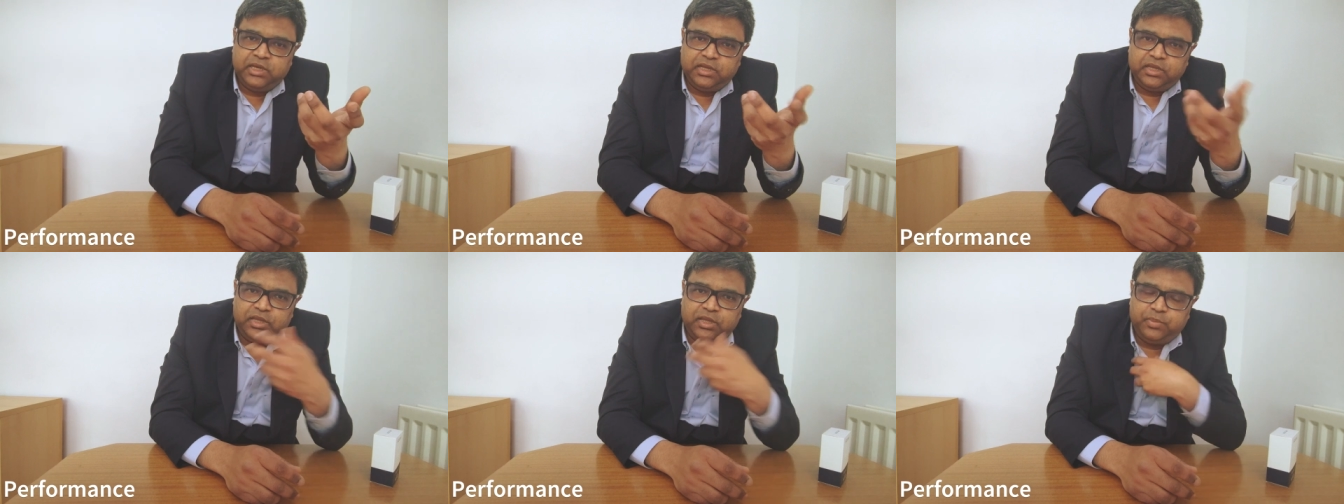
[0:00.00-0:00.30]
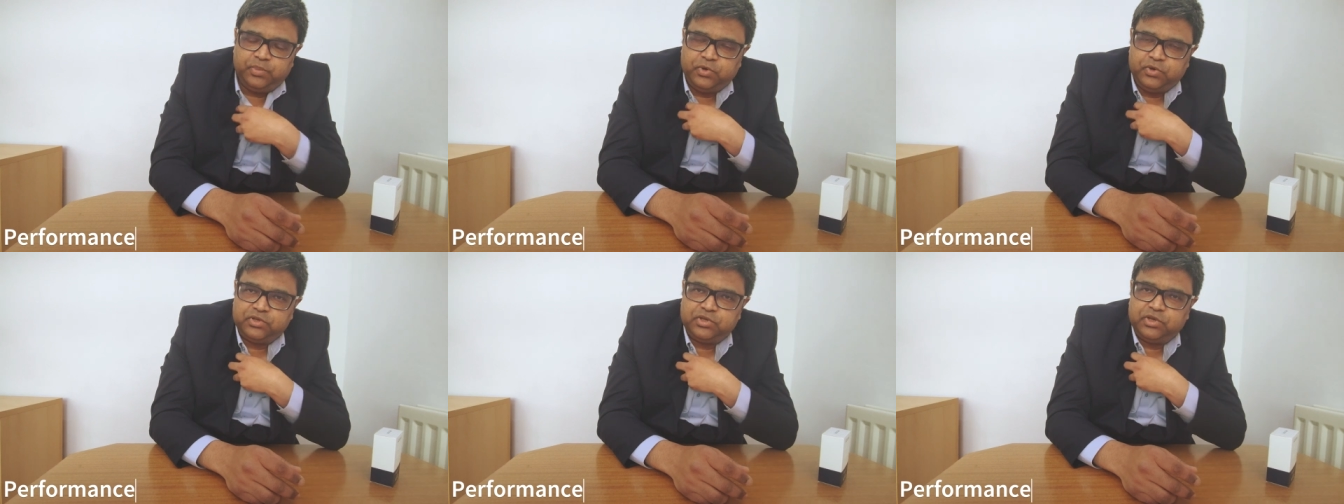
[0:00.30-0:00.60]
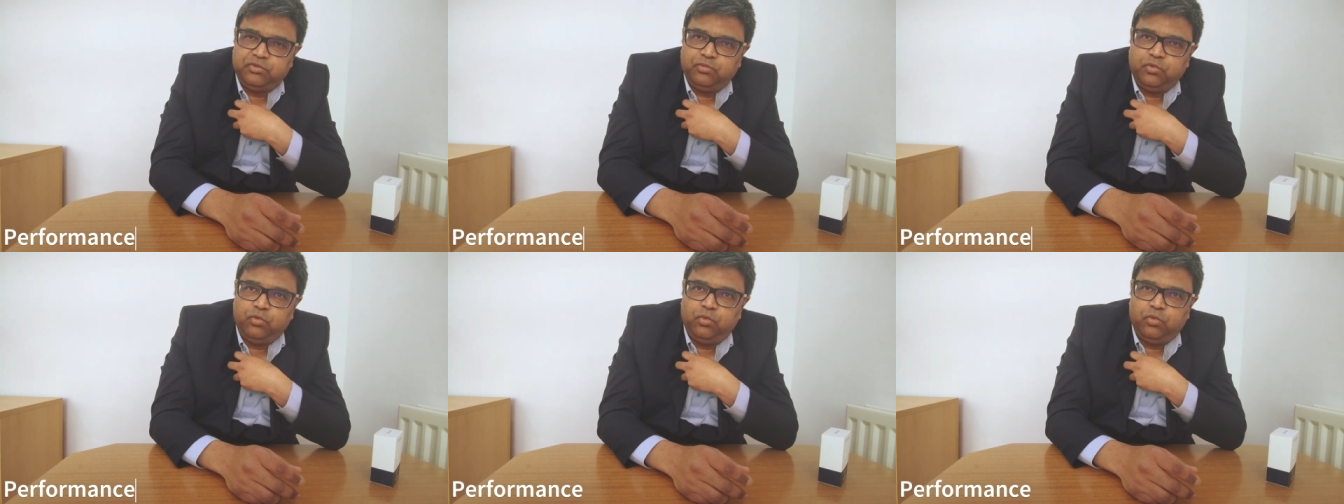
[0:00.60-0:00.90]
the
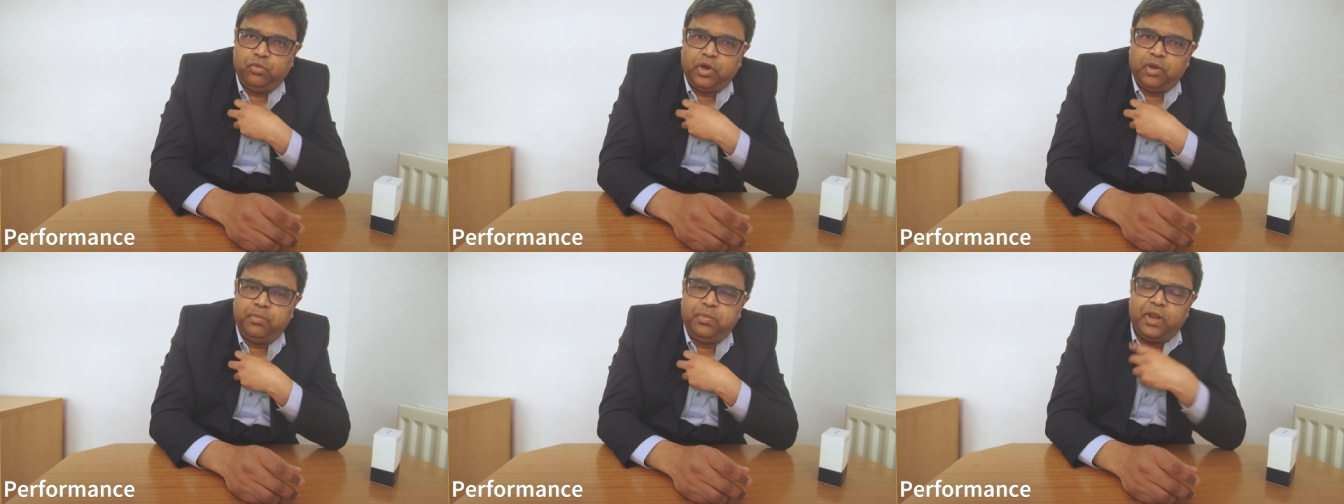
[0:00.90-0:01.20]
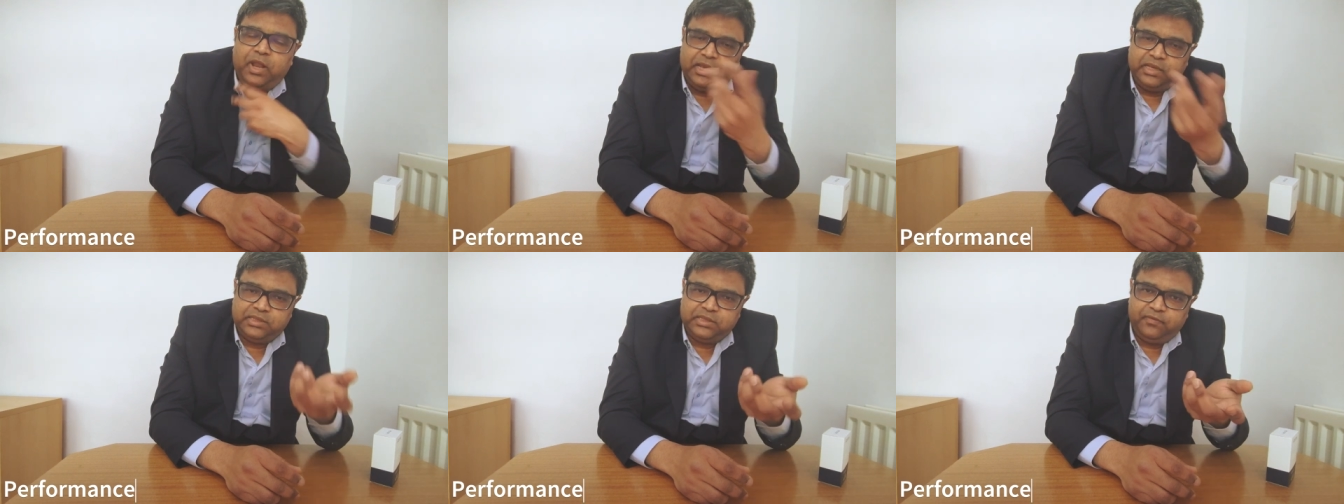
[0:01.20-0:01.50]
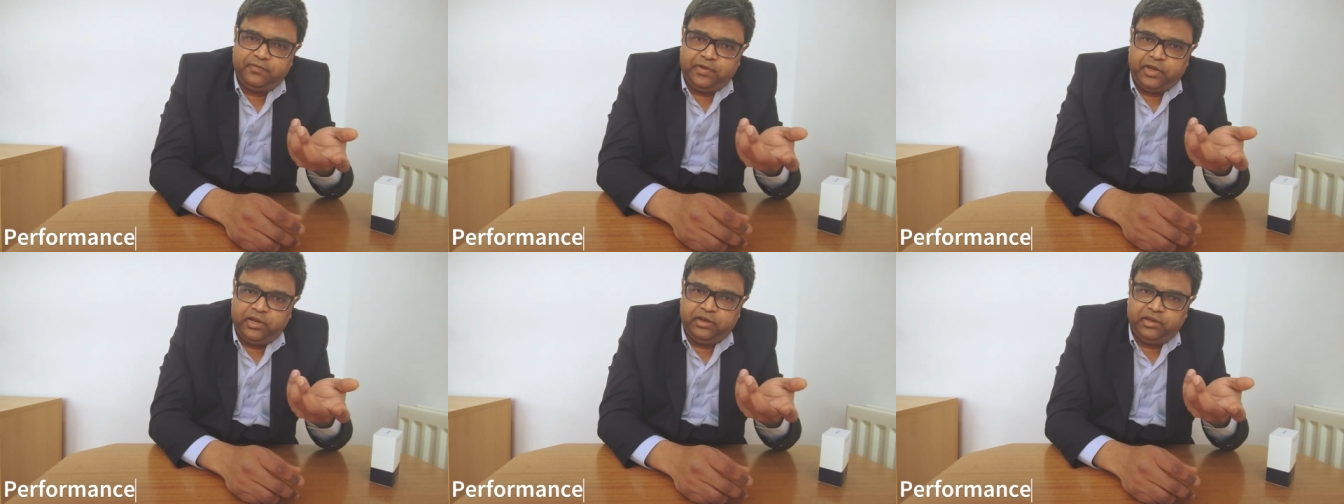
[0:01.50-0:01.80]
person who applies
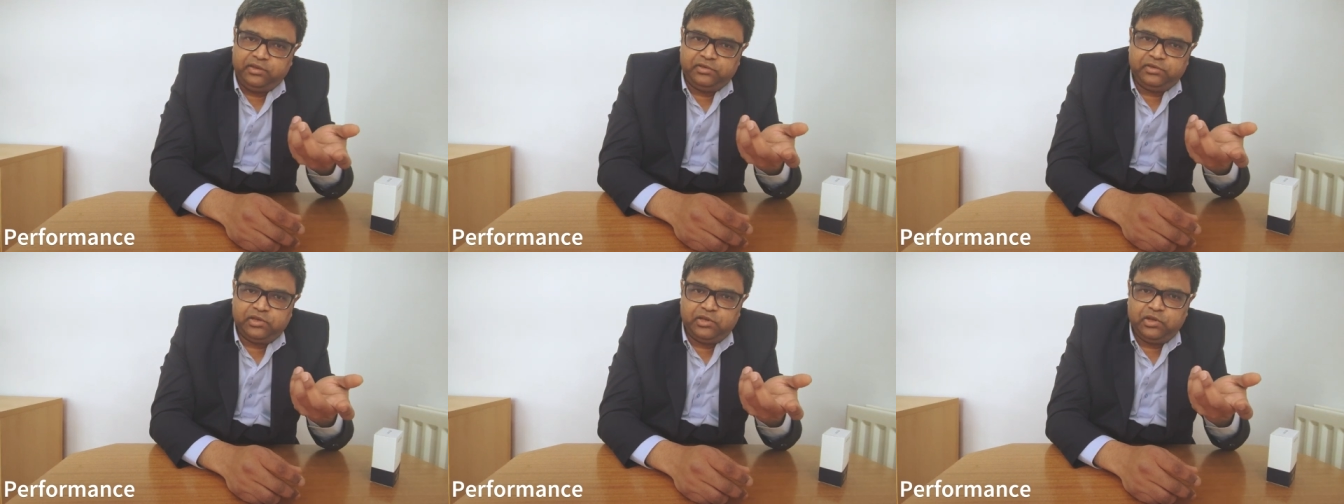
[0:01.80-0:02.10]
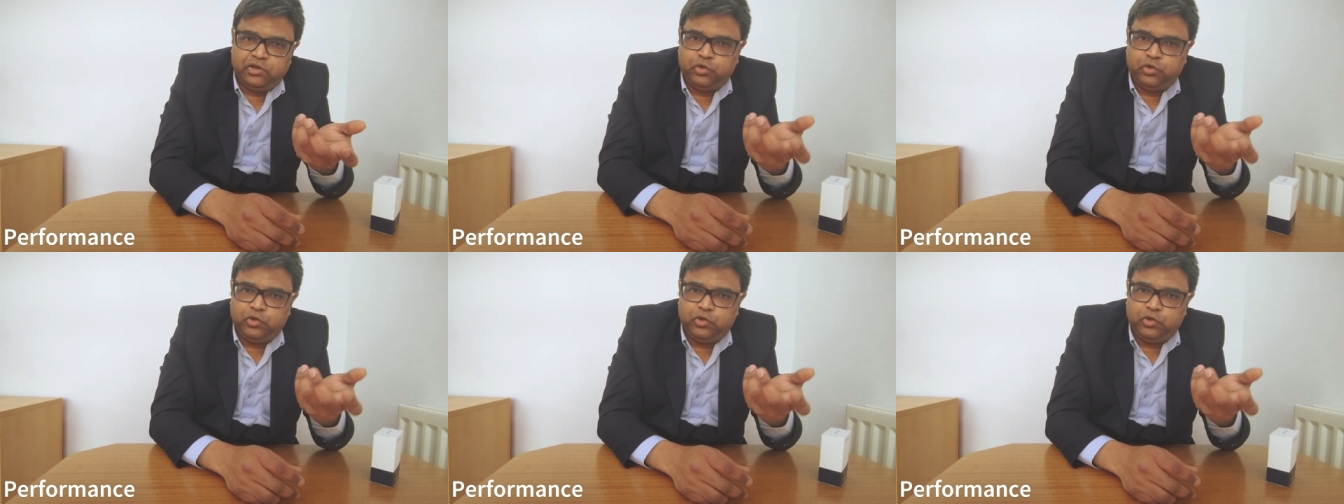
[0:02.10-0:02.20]
the fragrance,